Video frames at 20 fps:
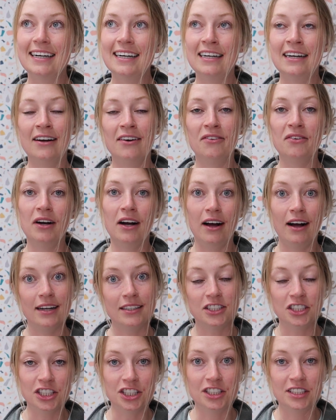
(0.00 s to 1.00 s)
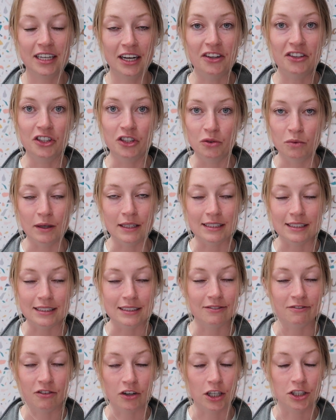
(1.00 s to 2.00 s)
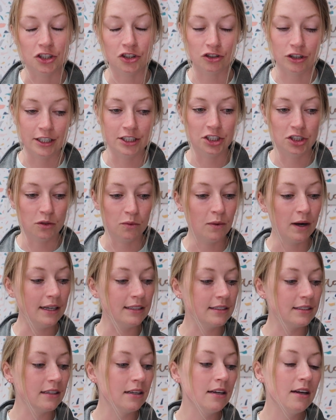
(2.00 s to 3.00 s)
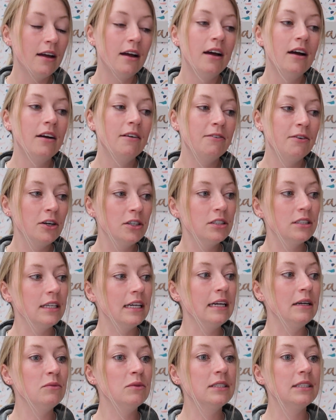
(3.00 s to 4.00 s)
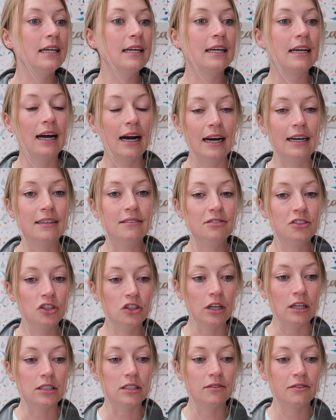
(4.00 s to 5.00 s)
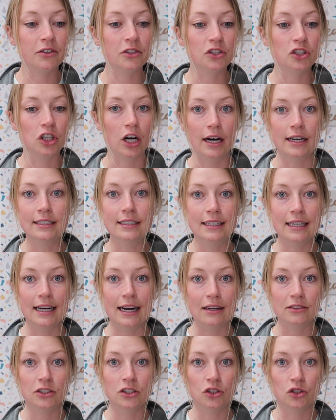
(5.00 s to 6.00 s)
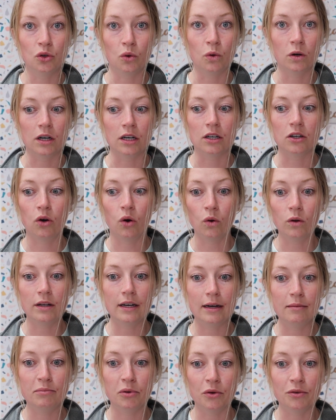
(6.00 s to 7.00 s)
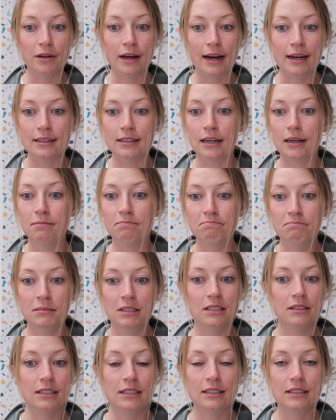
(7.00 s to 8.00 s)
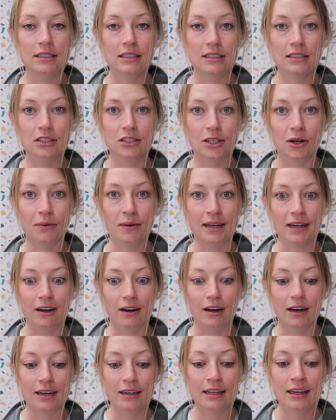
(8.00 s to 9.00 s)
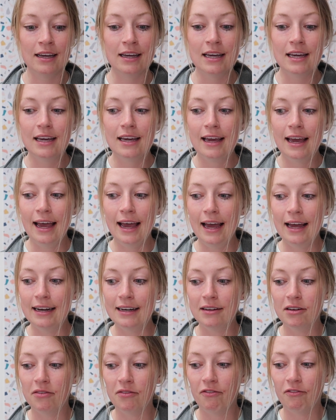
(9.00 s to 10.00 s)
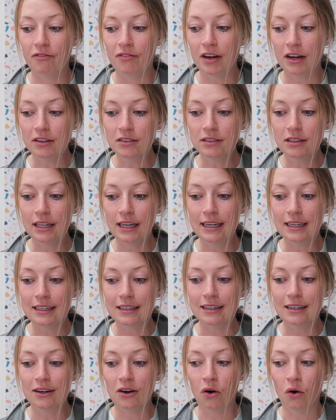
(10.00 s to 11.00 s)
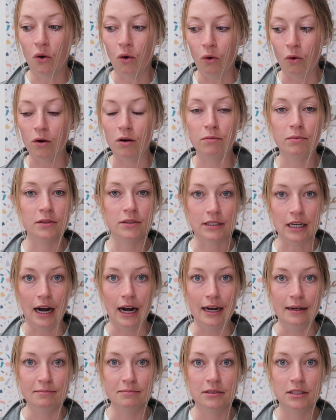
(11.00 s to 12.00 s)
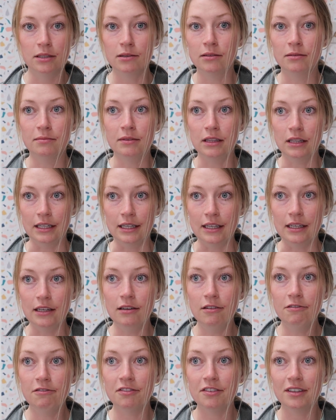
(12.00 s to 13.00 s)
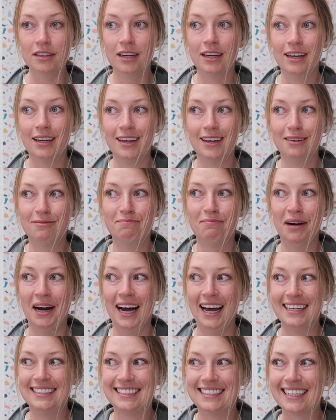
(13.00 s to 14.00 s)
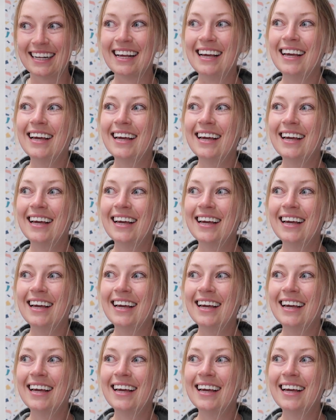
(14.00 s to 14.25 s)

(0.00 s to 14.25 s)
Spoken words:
well, I'll just tell you what the frustration was. First, it was like kind of stressful trying to get out the door. Cole and I both had a million things going on, and it felt like a horrible time to leave, but